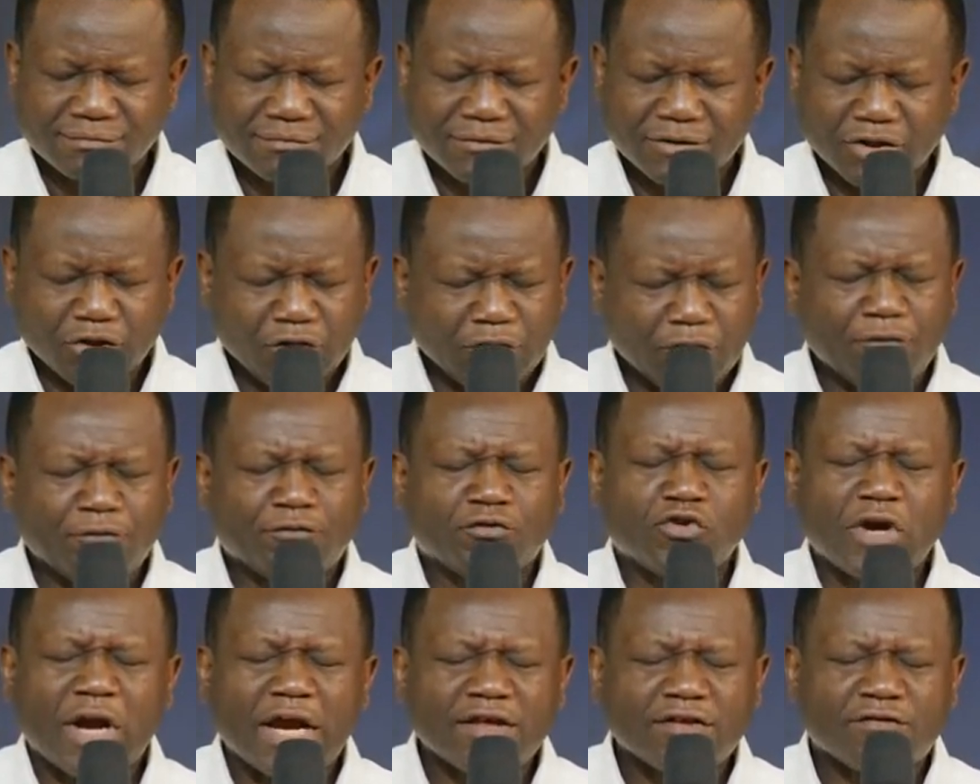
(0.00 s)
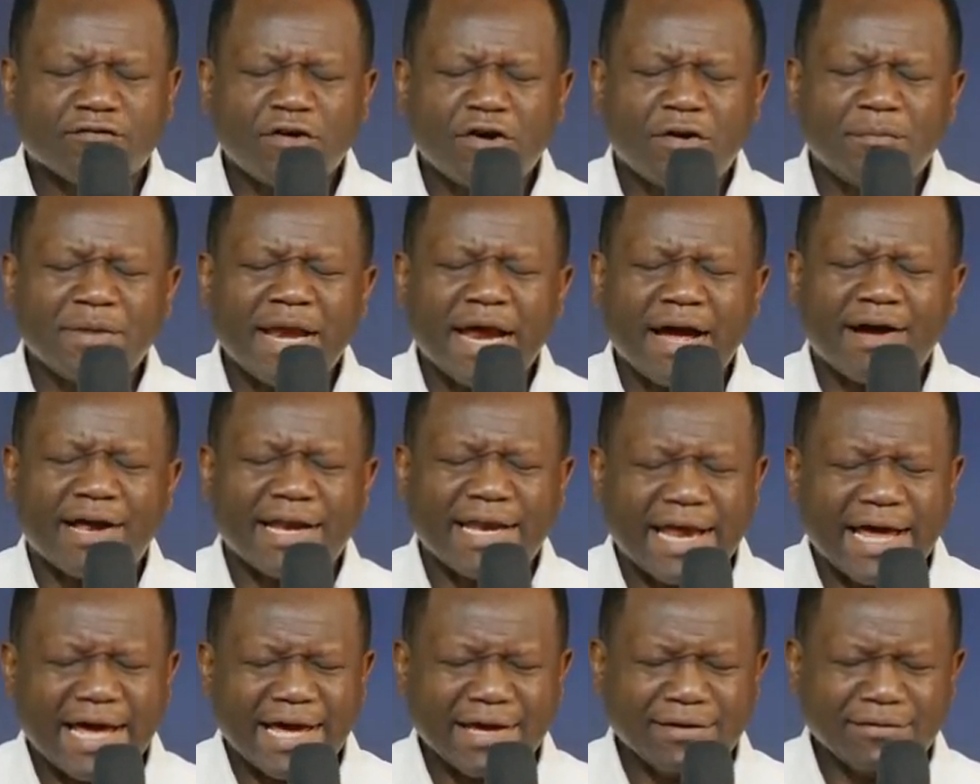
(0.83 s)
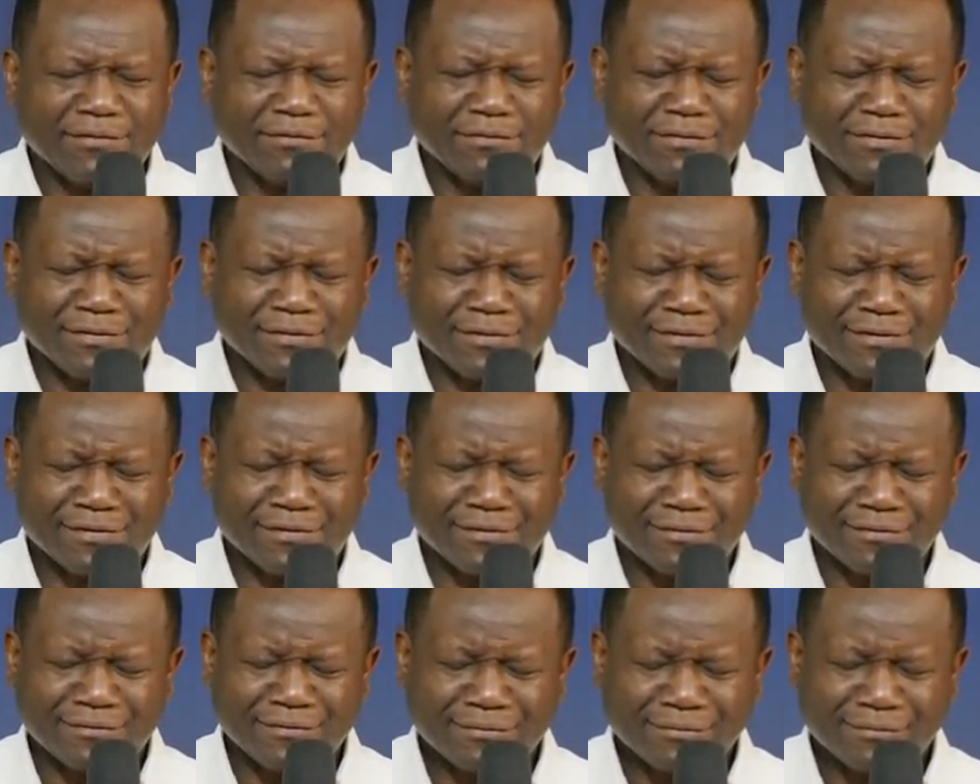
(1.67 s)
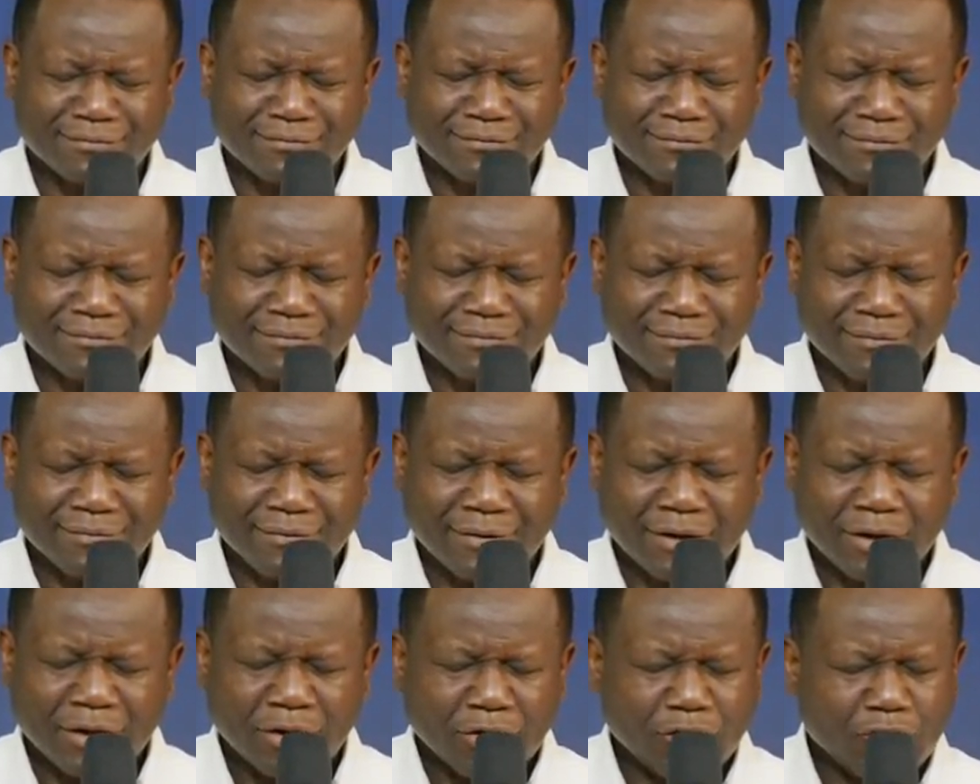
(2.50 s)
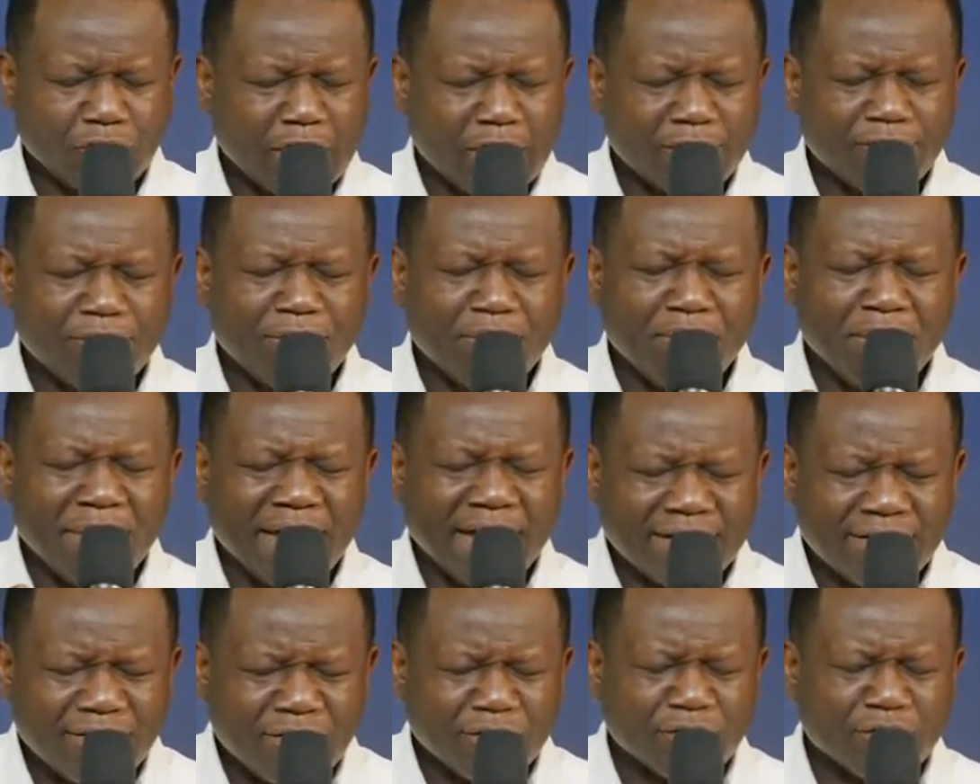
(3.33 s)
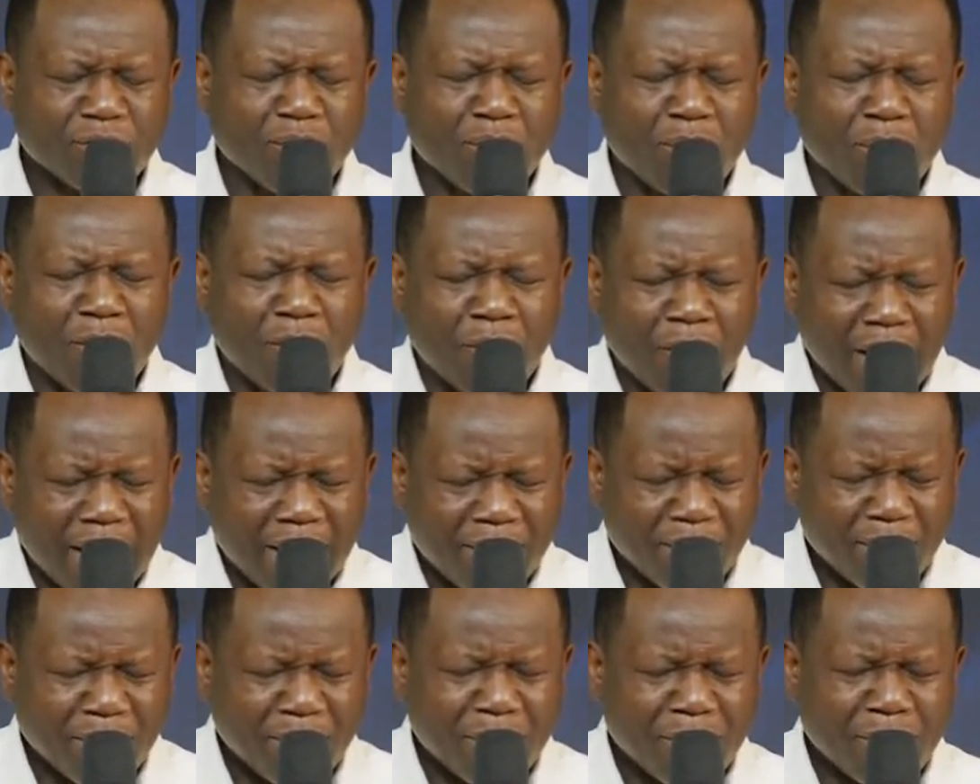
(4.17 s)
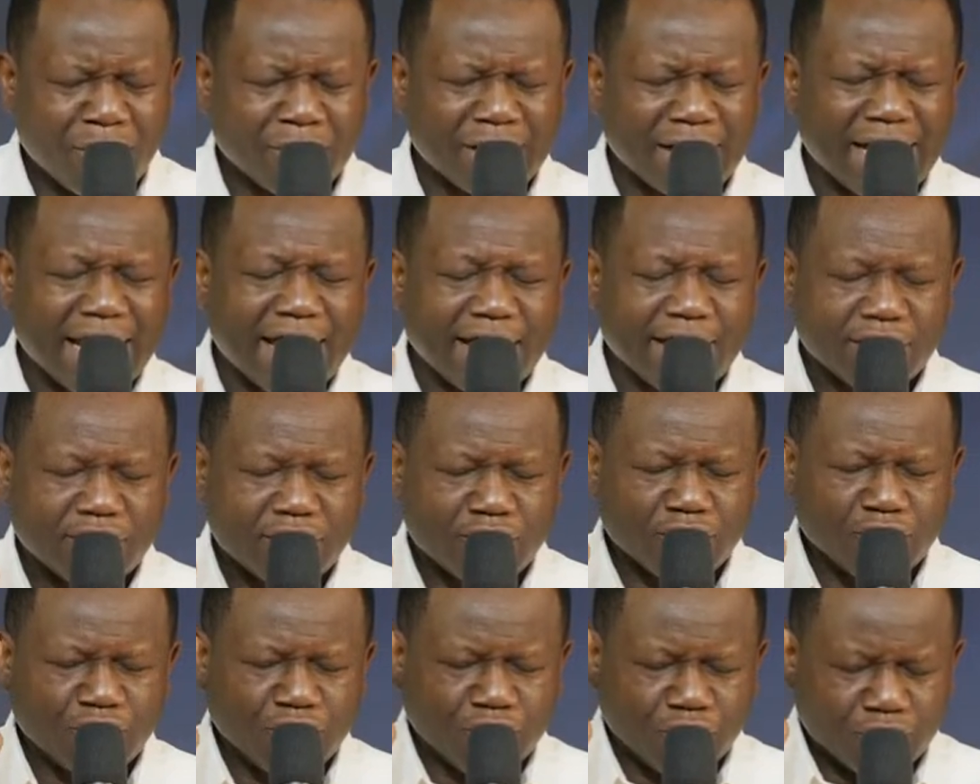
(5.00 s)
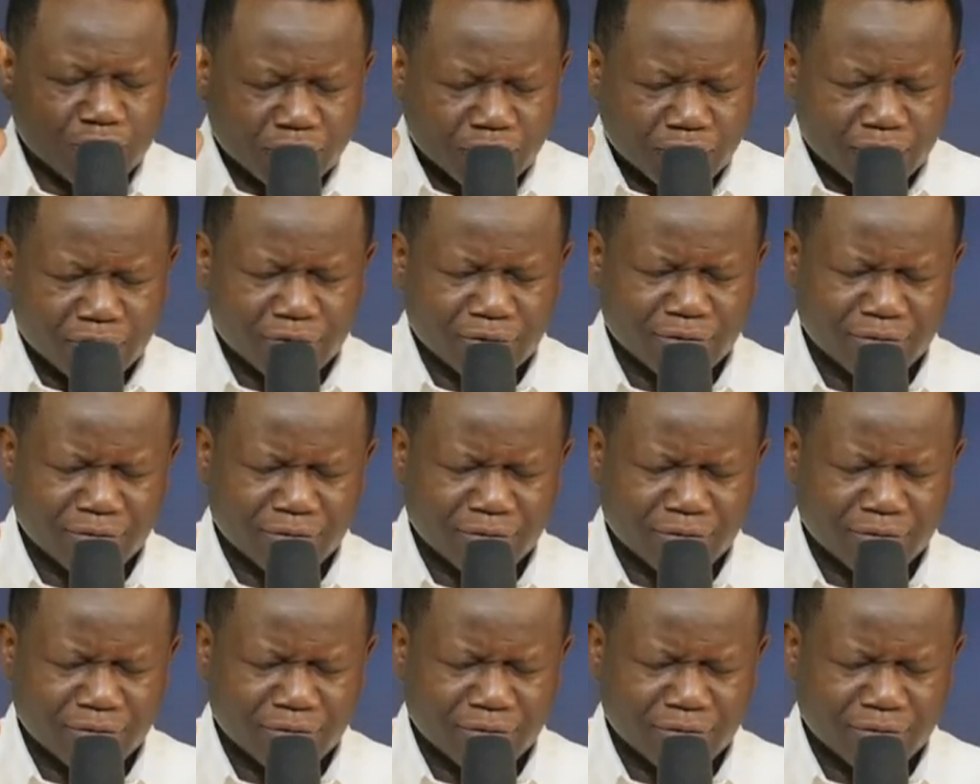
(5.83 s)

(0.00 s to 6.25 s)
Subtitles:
You've transformed our lives. You have made us more and more like you.